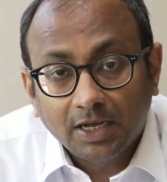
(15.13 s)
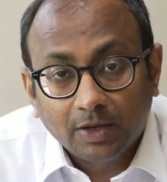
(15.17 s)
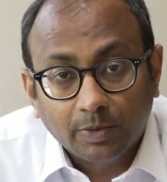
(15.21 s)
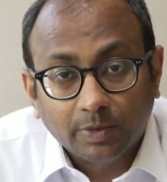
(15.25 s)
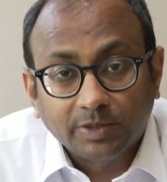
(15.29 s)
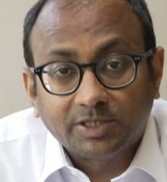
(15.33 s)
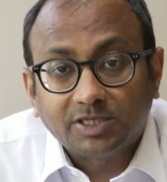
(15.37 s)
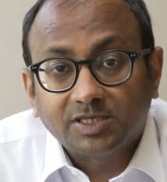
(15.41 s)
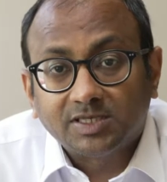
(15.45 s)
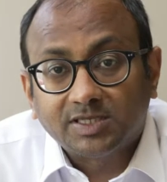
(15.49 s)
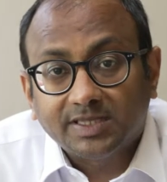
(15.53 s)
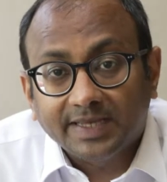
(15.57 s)

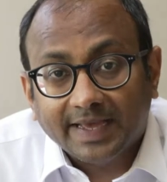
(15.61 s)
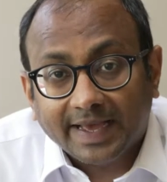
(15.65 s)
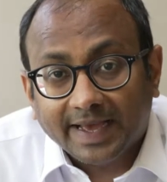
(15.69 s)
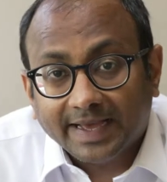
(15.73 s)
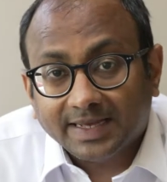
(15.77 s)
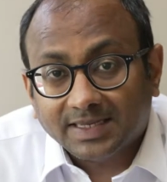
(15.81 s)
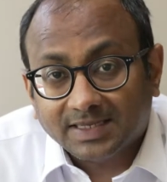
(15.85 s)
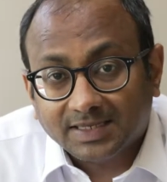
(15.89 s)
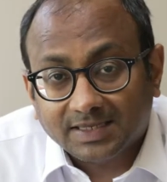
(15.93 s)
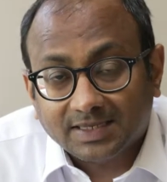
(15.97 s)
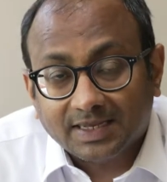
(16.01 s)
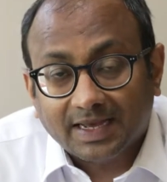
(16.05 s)
which is the
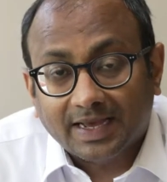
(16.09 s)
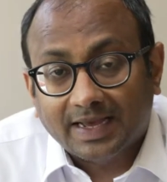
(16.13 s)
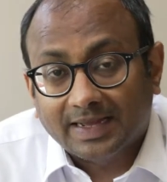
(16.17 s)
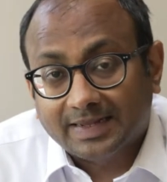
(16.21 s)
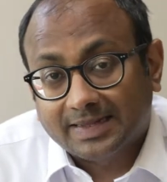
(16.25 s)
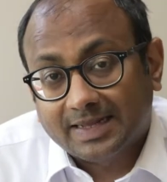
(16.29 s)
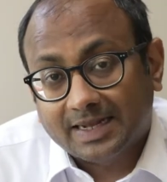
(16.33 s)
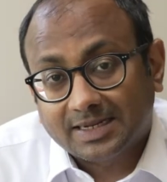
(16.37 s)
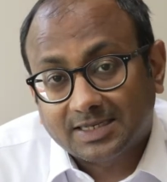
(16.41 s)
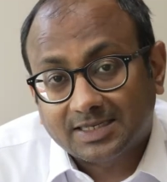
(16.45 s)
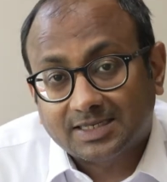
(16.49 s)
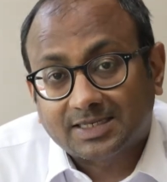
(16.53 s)
S,
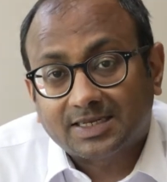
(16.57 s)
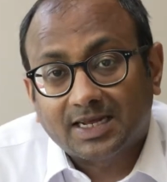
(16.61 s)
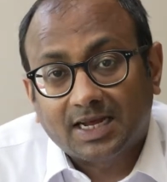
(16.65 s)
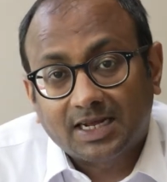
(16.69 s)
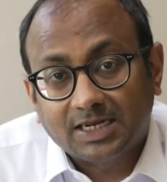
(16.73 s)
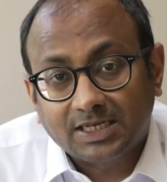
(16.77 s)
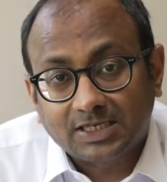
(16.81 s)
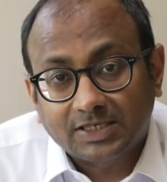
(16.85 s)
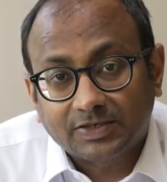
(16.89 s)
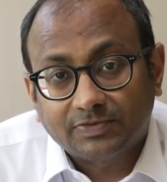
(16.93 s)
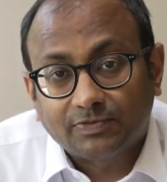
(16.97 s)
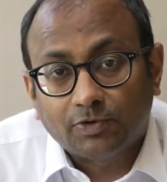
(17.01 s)
and that
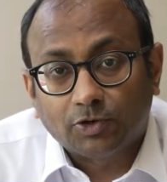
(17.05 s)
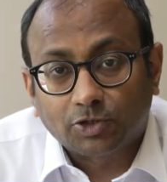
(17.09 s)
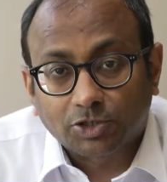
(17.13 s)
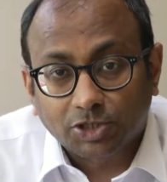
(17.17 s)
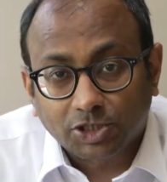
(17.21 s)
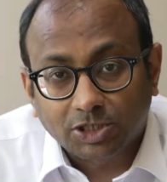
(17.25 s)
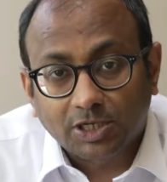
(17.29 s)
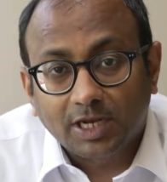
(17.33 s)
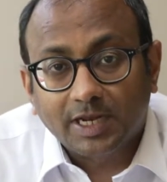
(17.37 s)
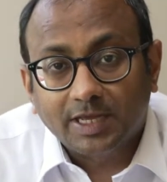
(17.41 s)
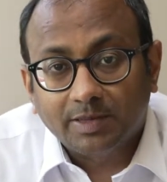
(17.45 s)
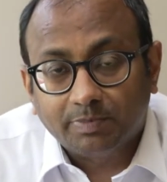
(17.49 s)
stands for
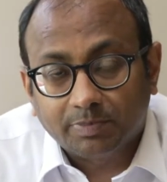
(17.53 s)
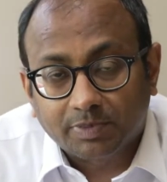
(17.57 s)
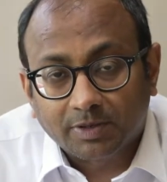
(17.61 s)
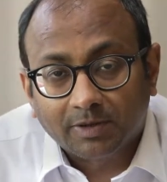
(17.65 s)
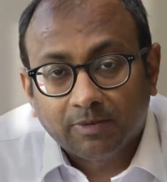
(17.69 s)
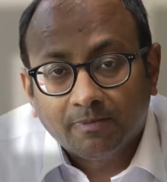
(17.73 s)
sleep,